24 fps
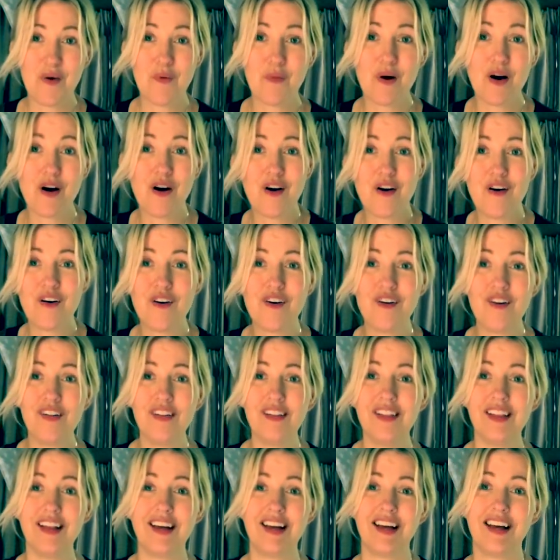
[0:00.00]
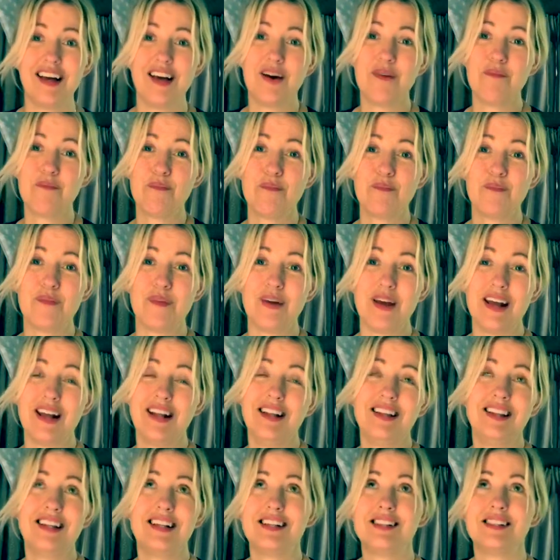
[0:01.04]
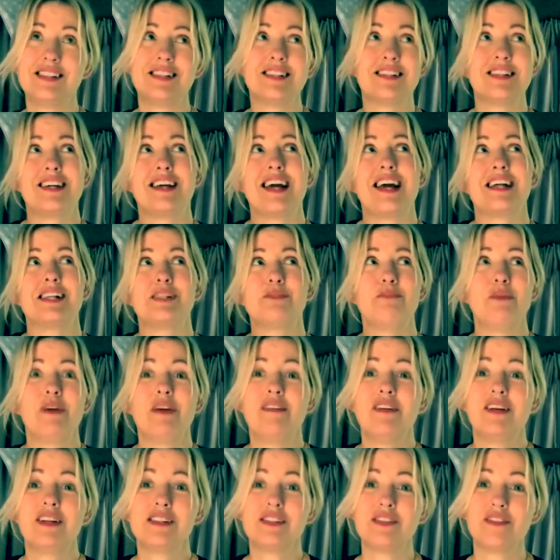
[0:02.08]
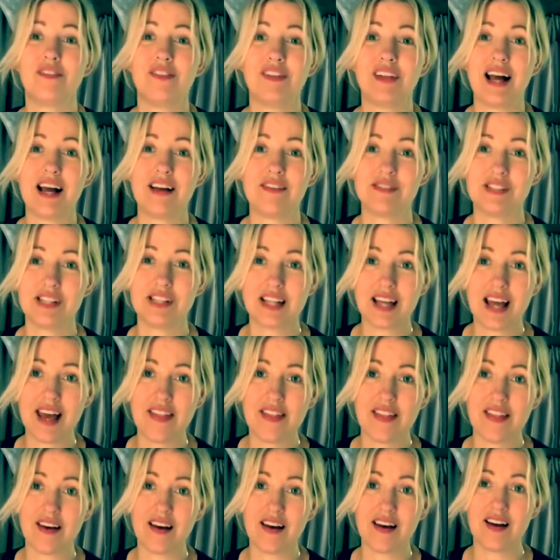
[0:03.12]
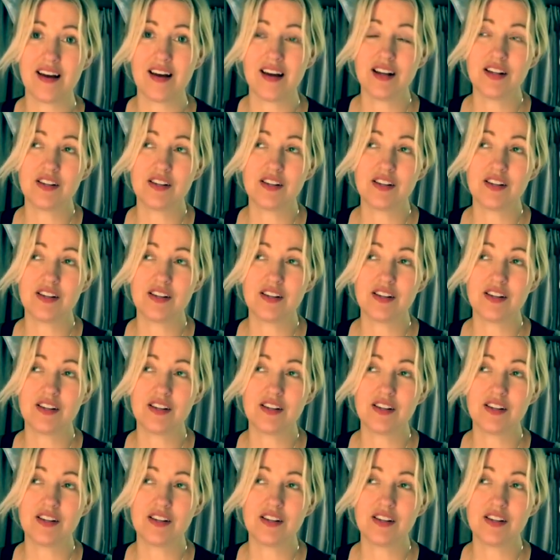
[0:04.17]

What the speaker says: We're all in this experience of life together,